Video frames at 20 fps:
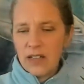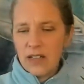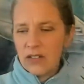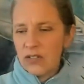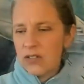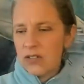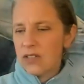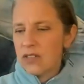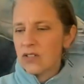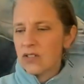
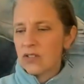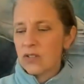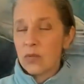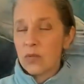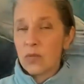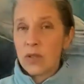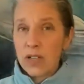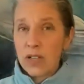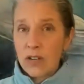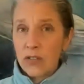handle this
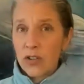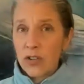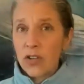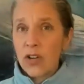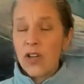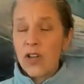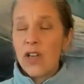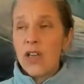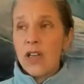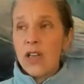or
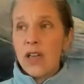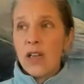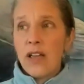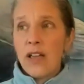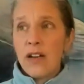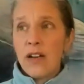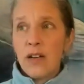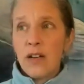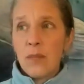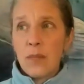whatever.
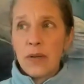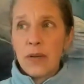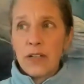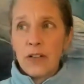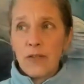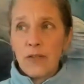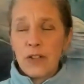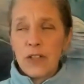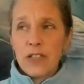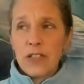
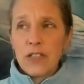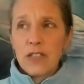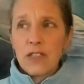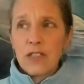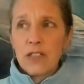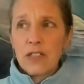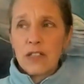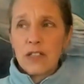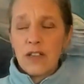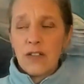But if
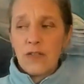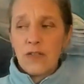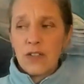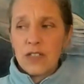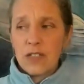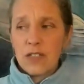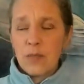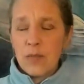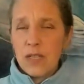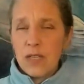it's
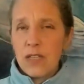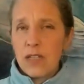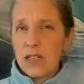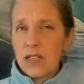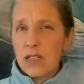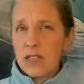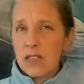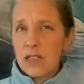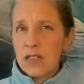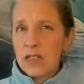something
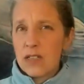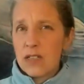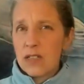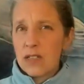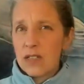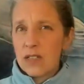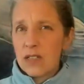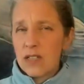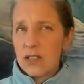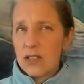
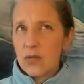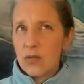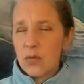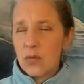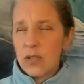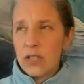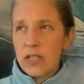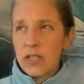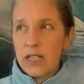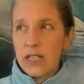that's
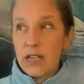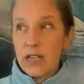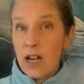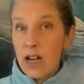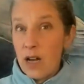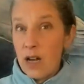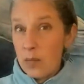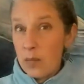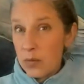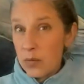really
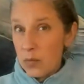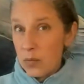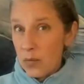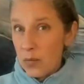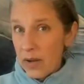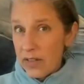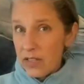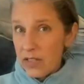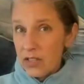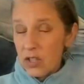
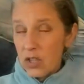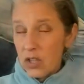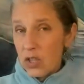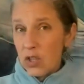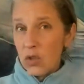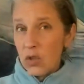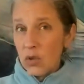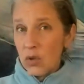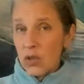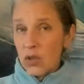
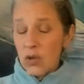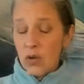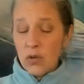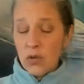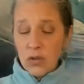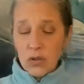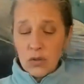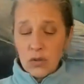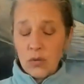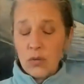compromising your
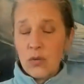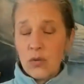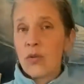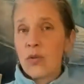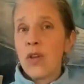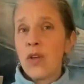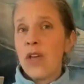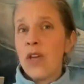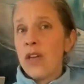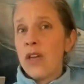own
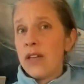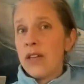truth,